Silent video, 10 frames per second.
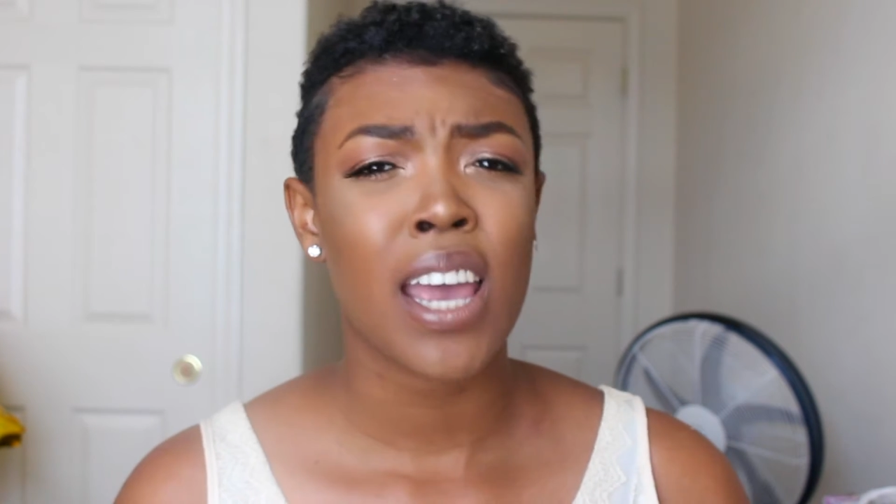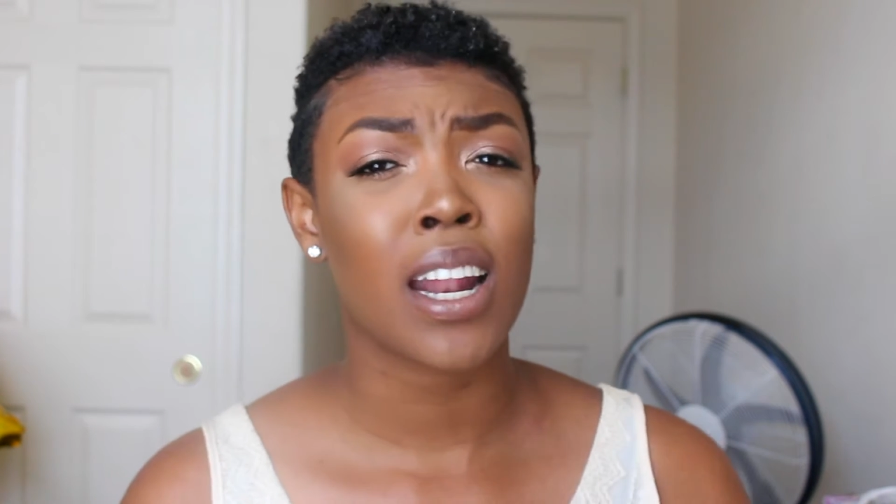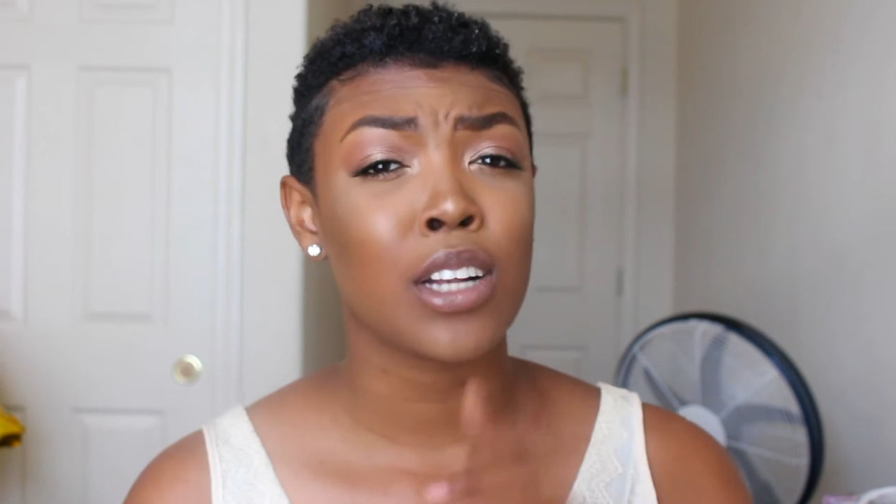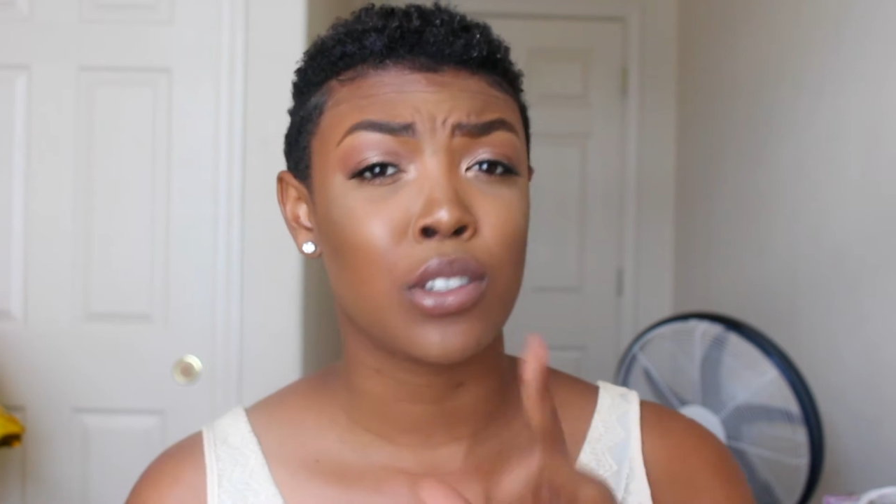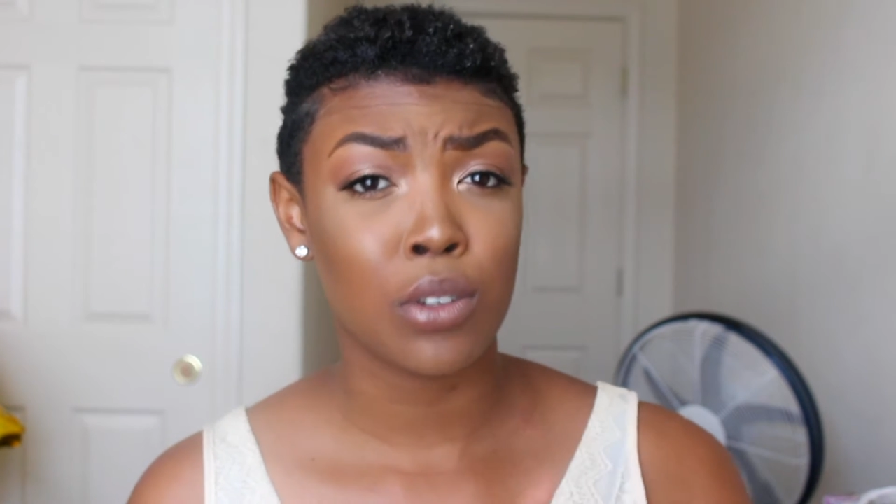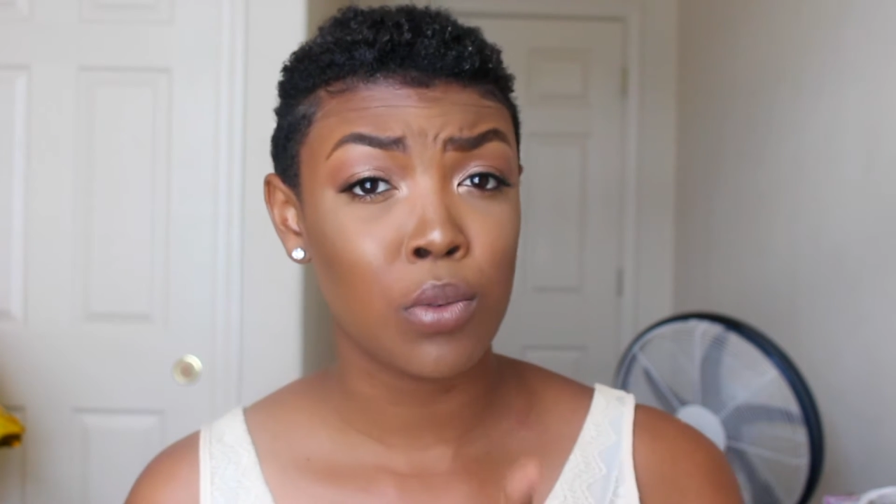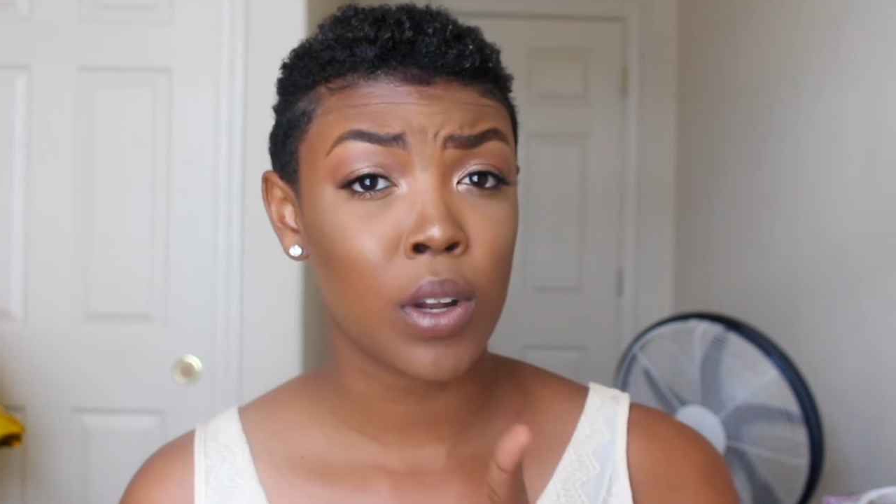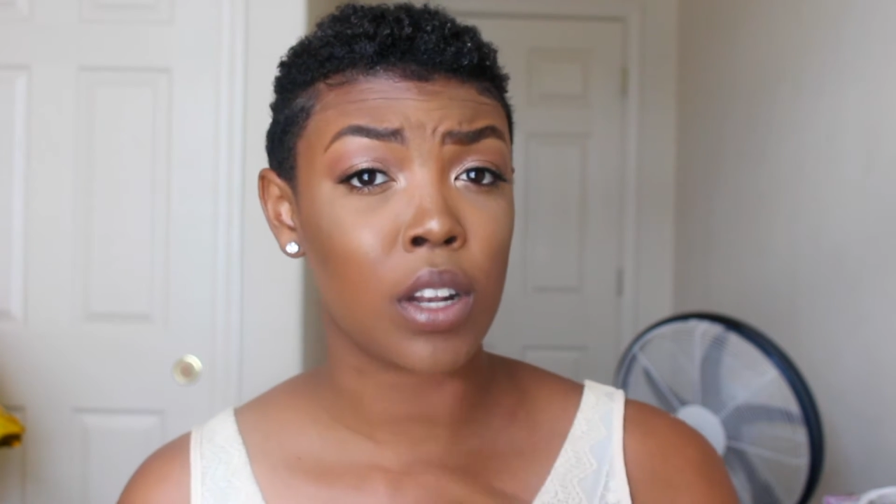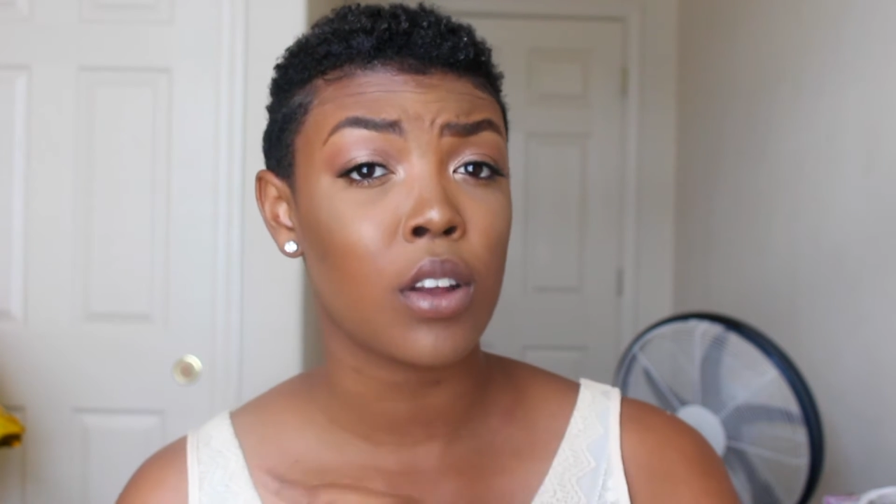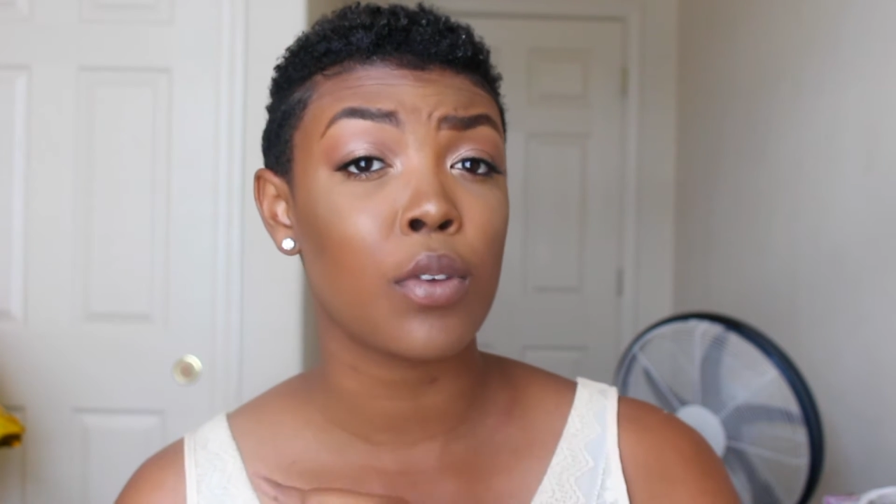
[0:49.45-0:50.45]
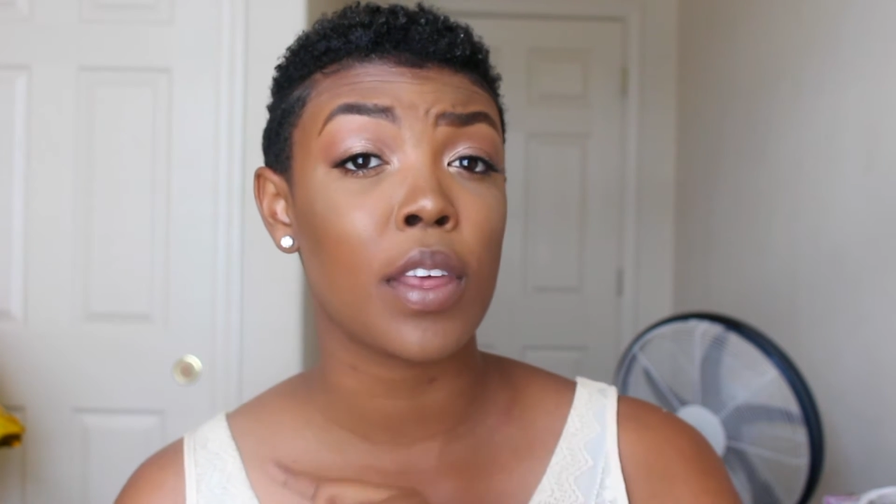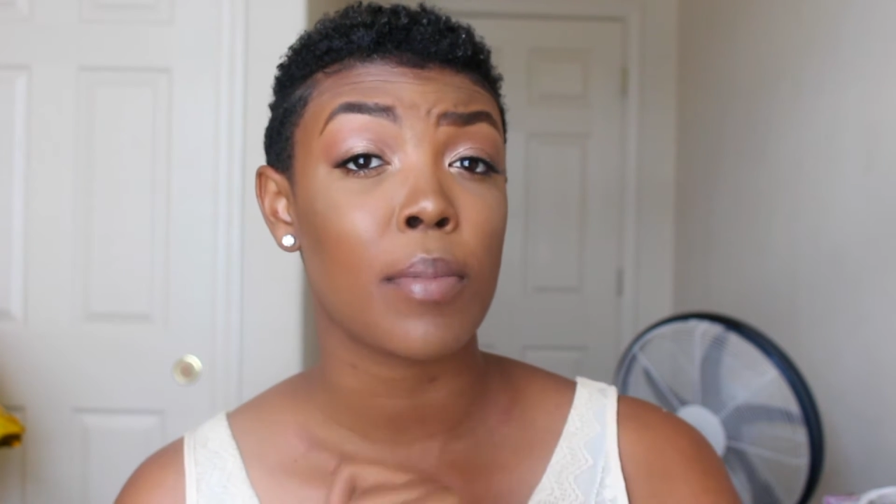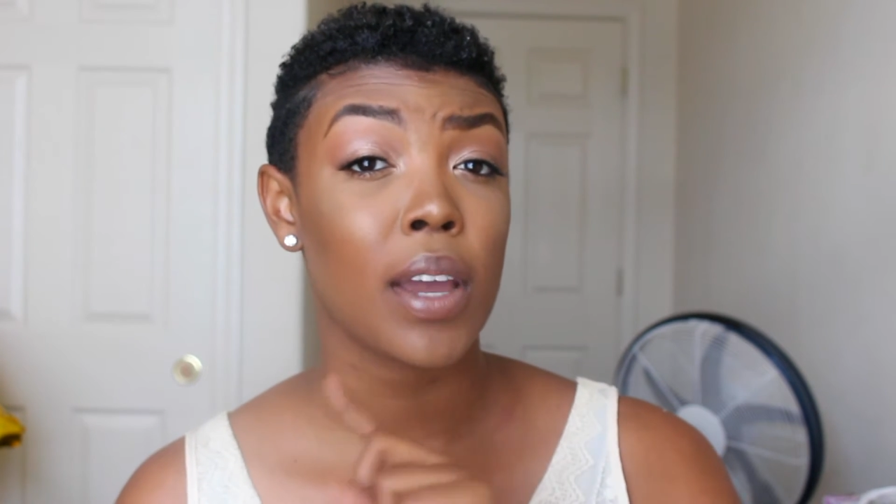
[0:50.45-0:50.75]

And I do want to note that